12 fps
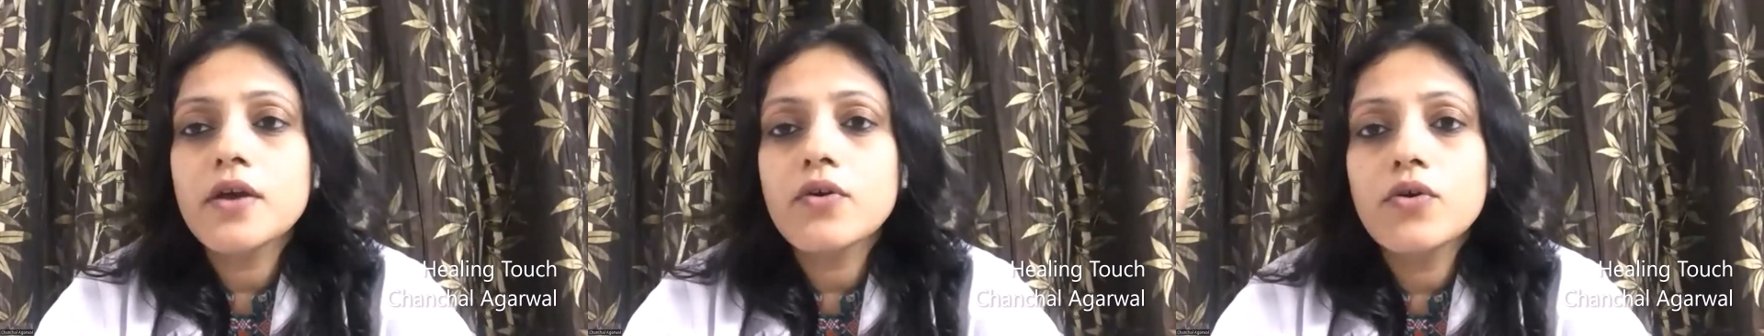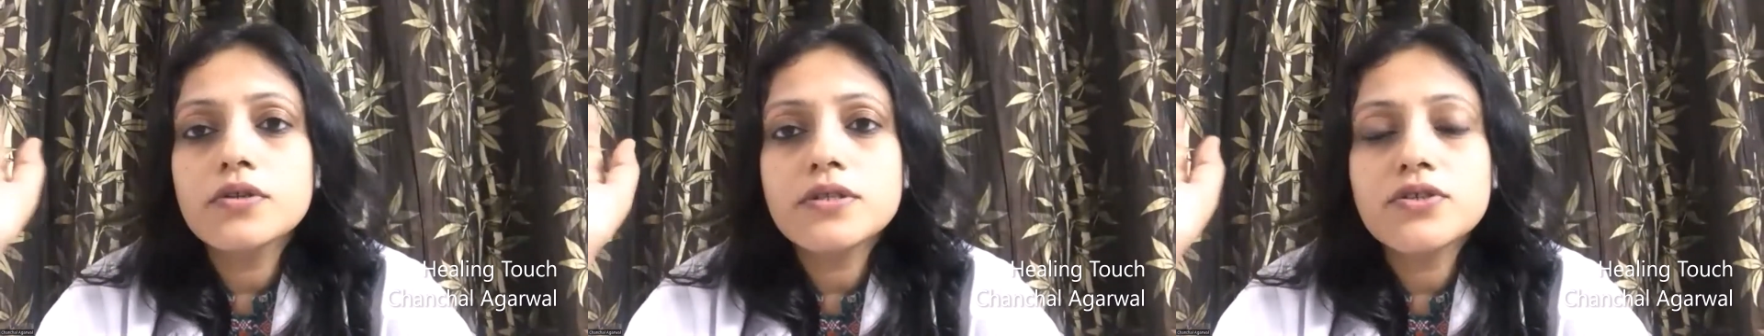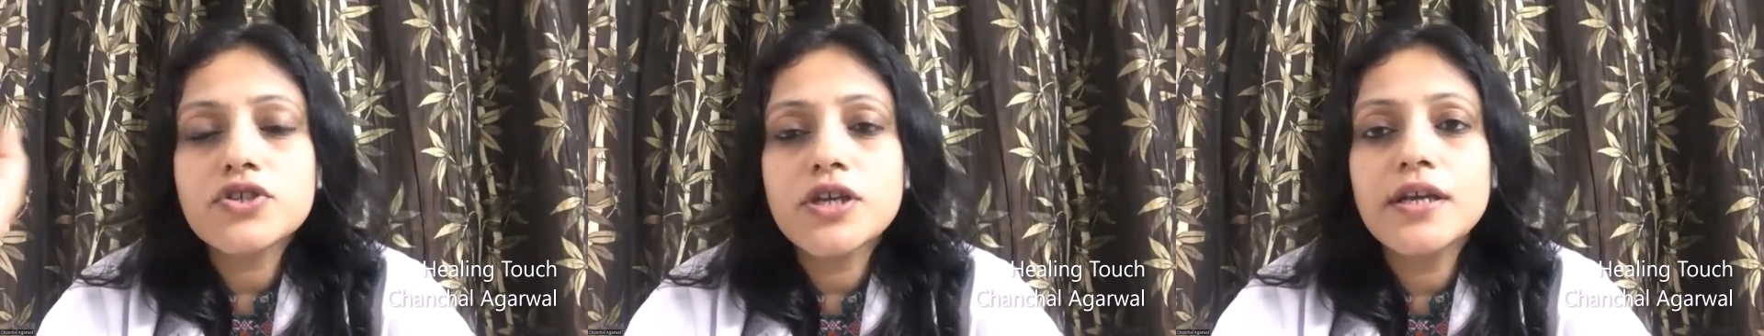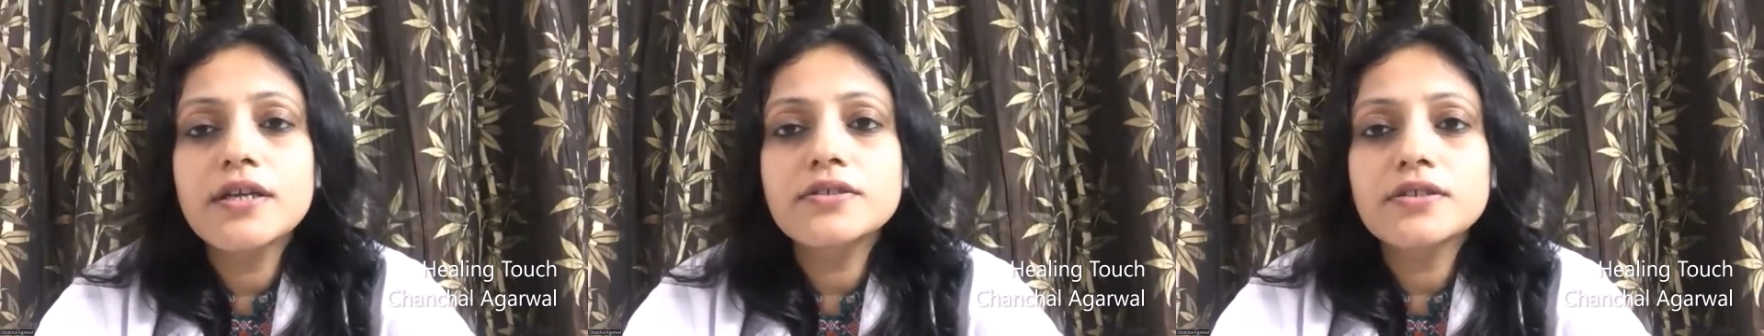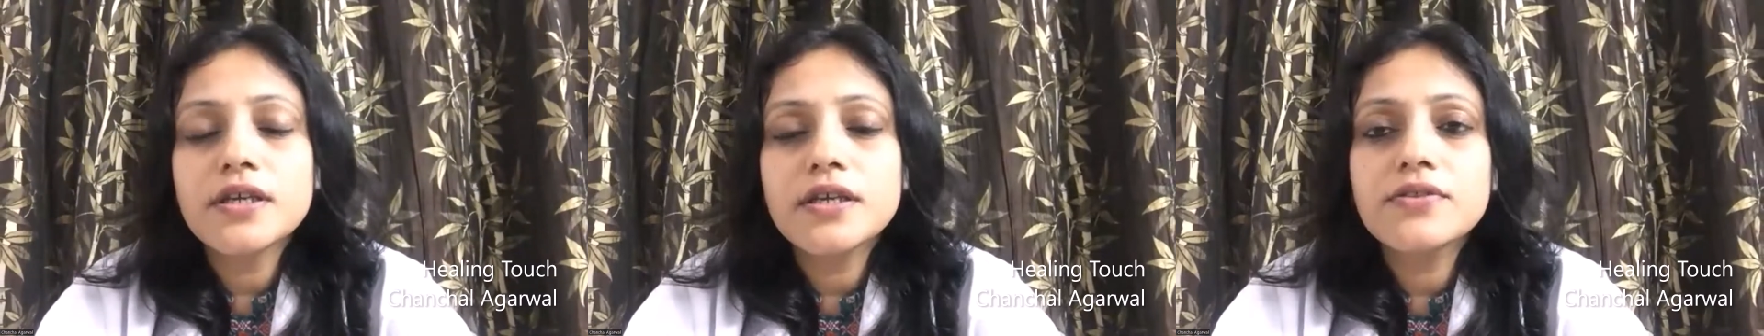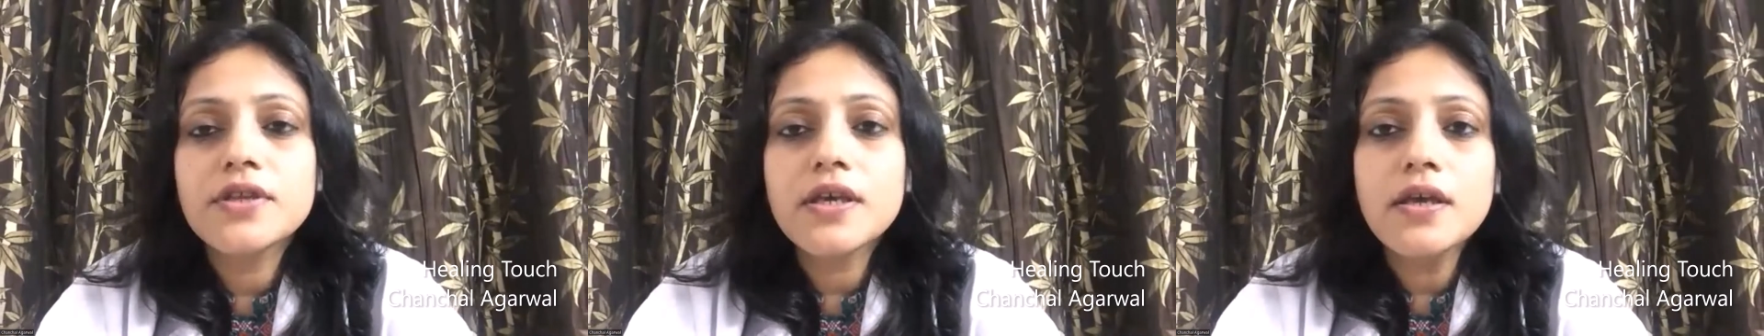cause change
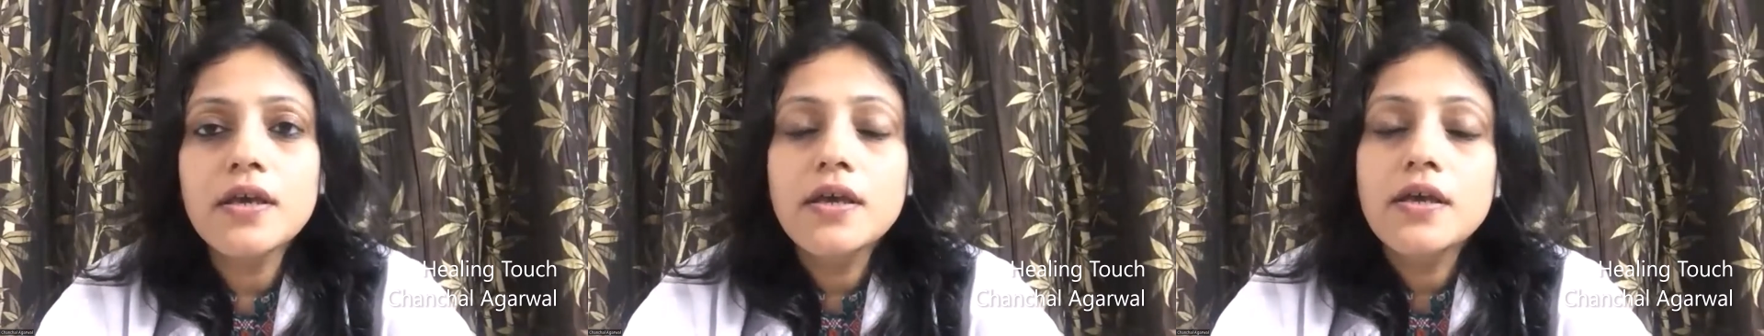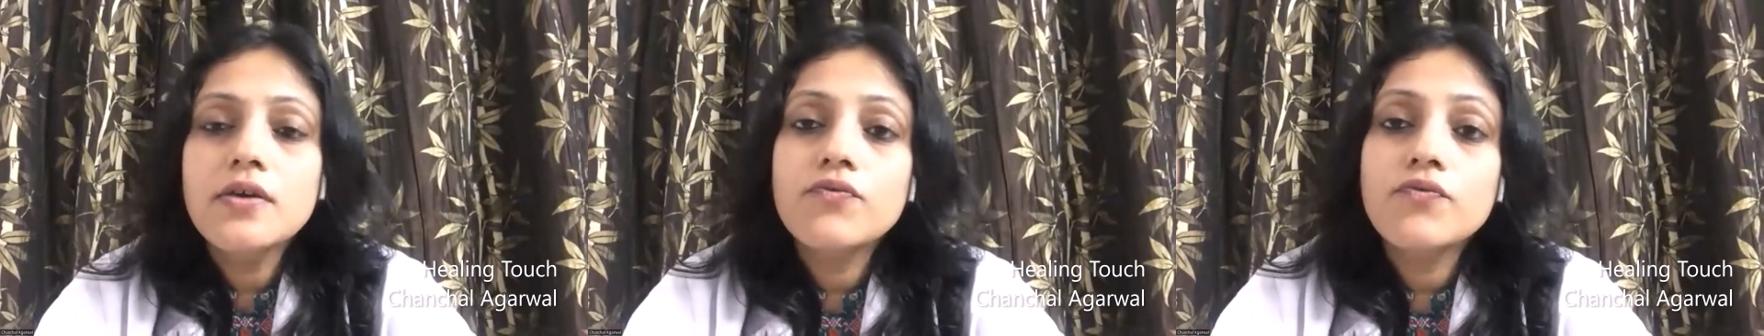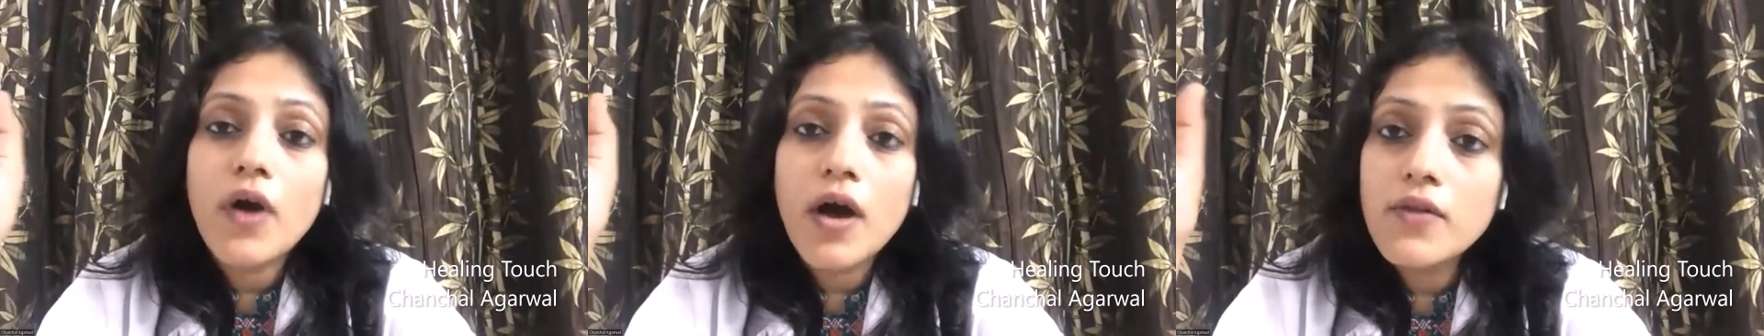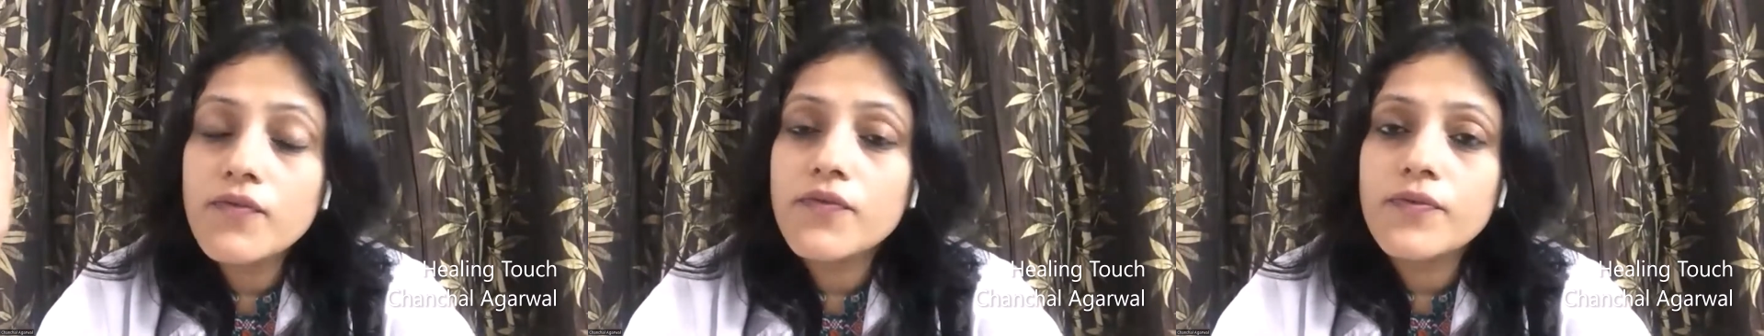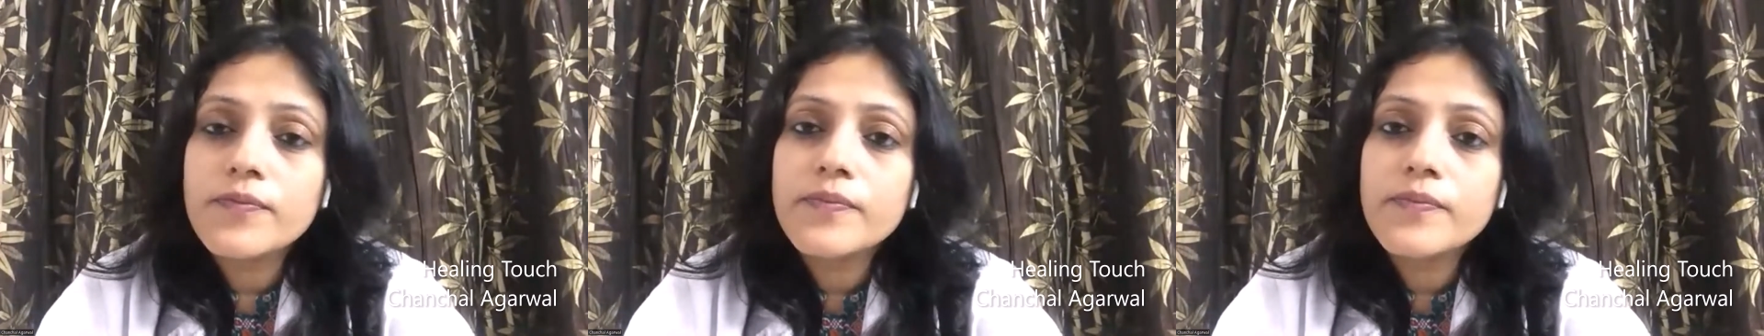in the valve.